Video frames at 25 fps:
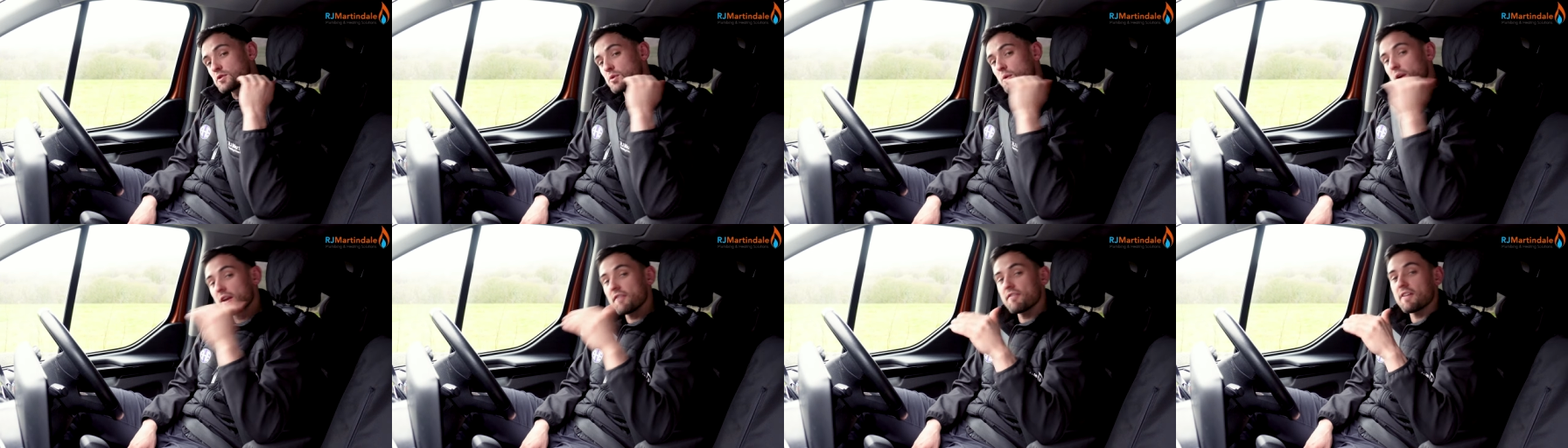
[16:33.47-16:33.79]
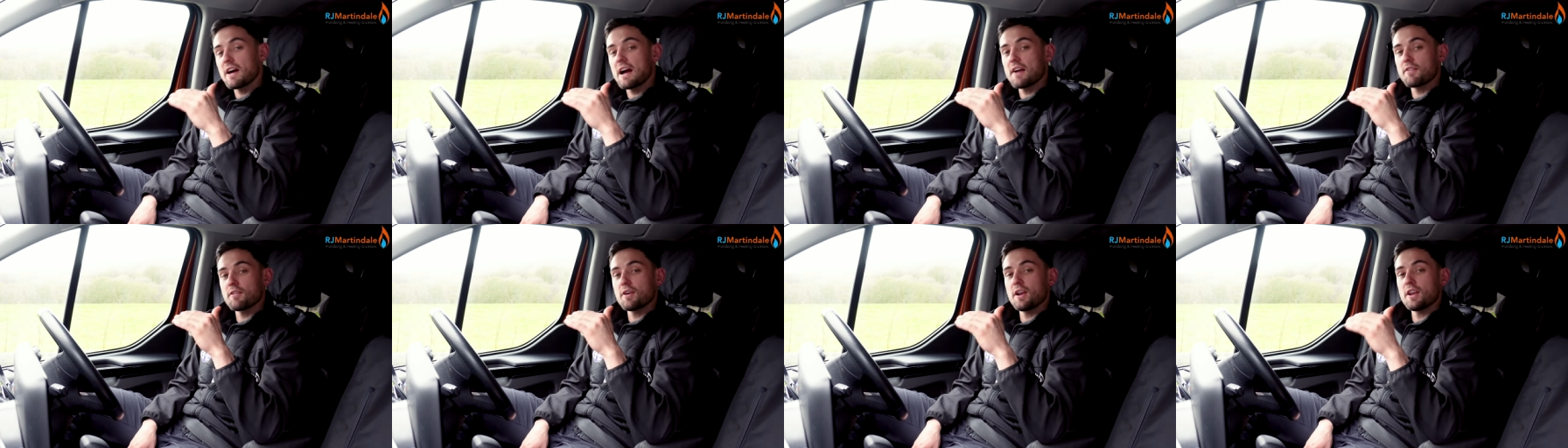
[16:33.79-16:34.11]

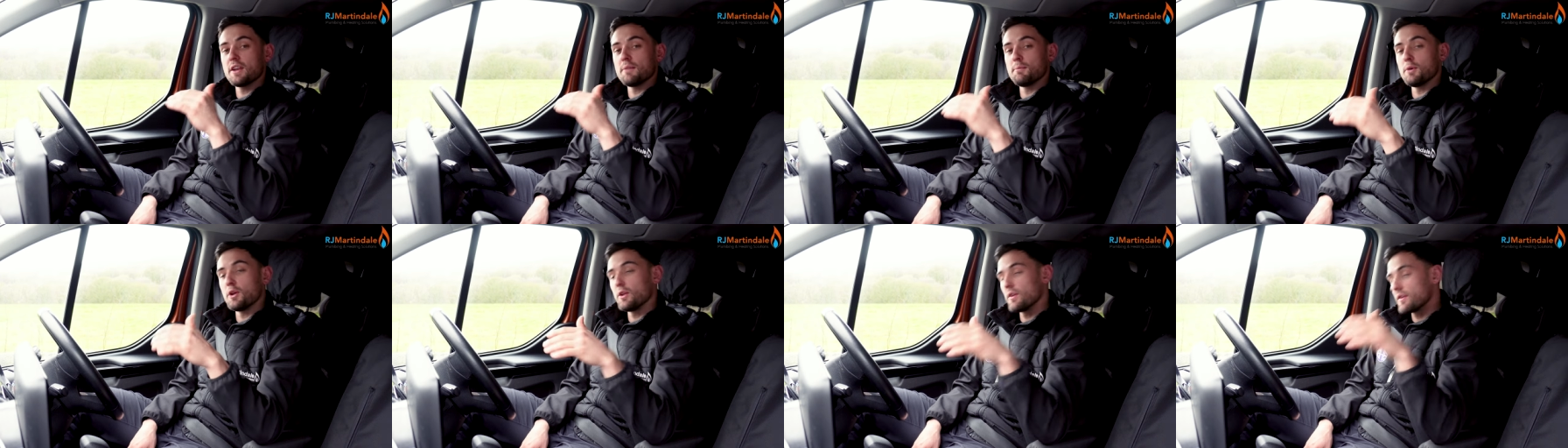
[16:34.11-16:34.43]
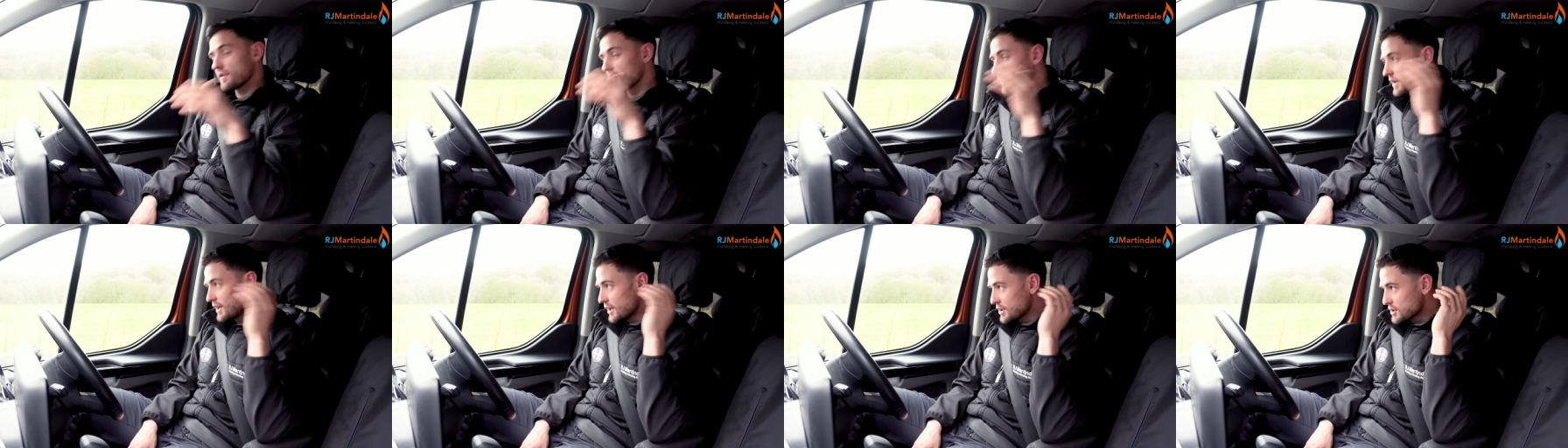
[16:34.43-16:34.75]
twenty-five grand a
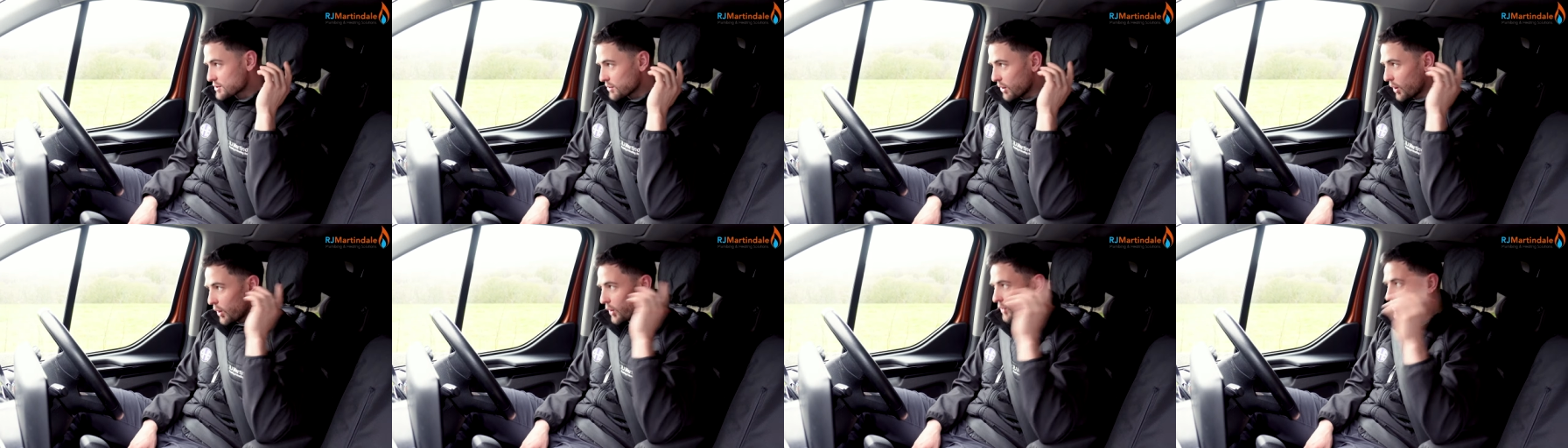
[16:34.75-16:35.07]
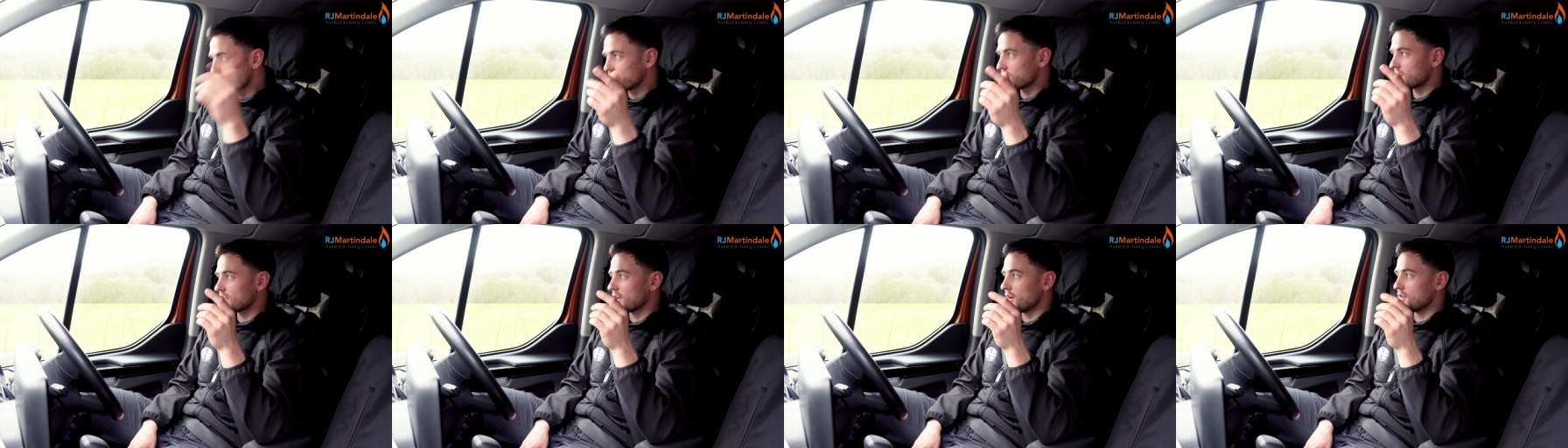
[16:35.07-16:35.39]
month to a
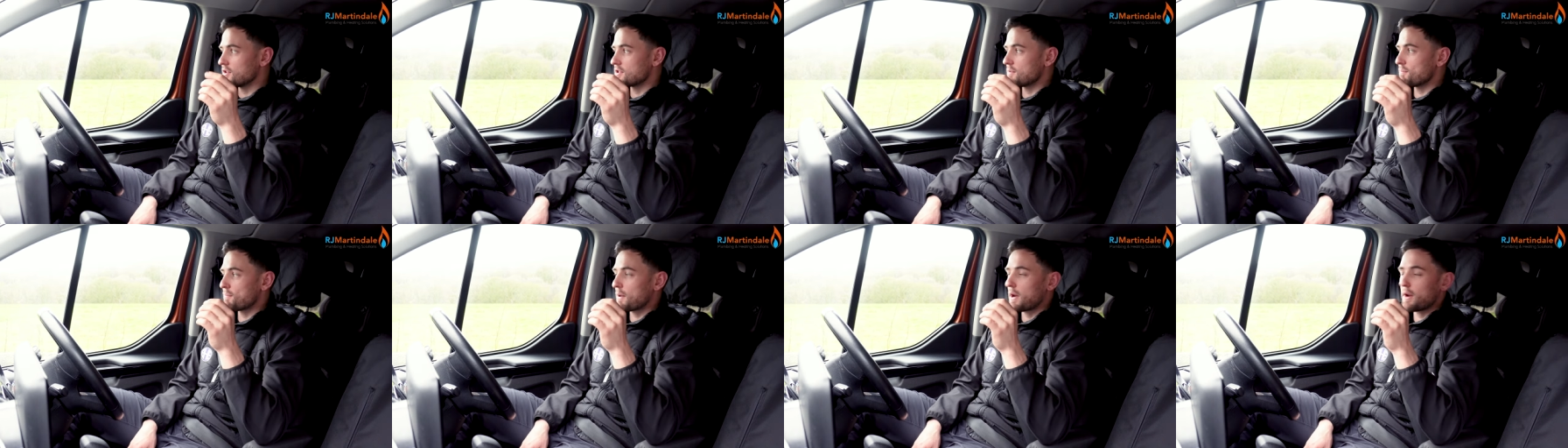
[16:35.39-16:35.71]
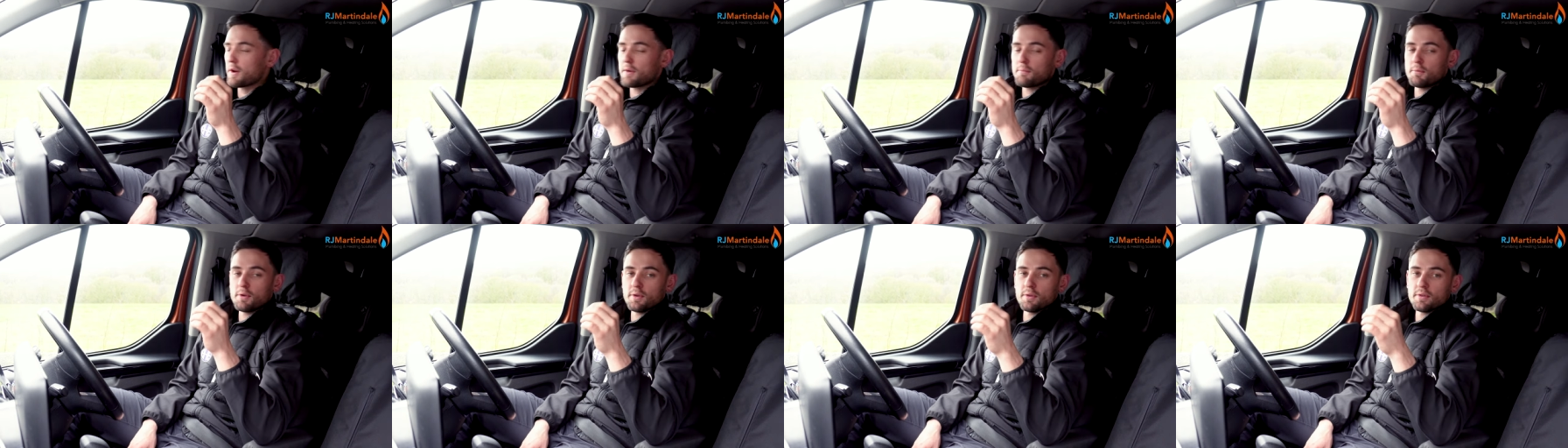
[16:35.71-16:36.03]
hundred thousand
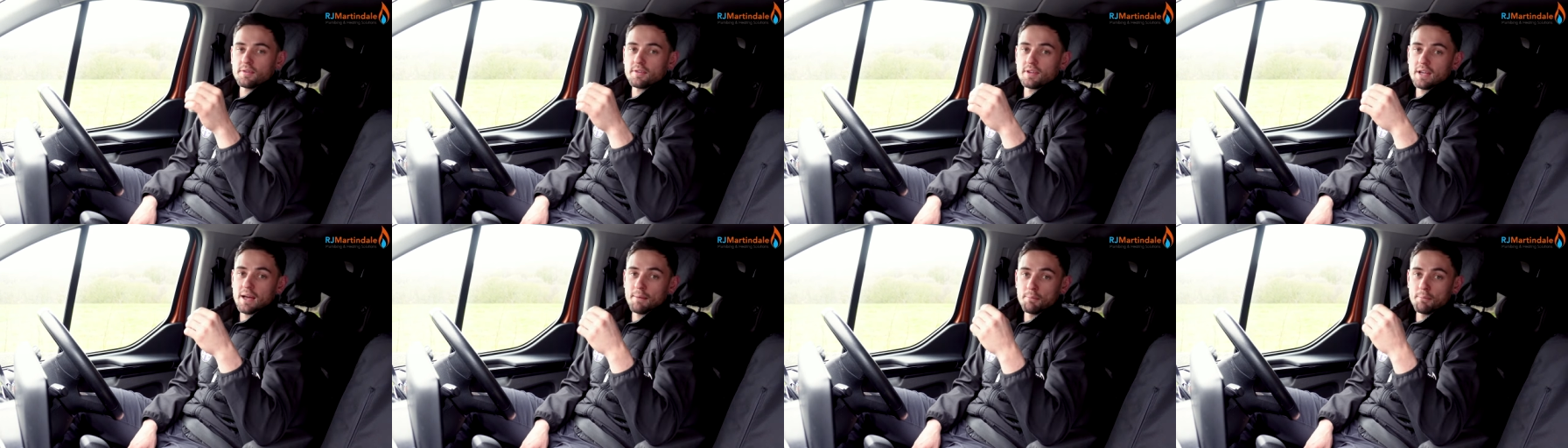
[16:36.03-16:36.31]
pounds a month?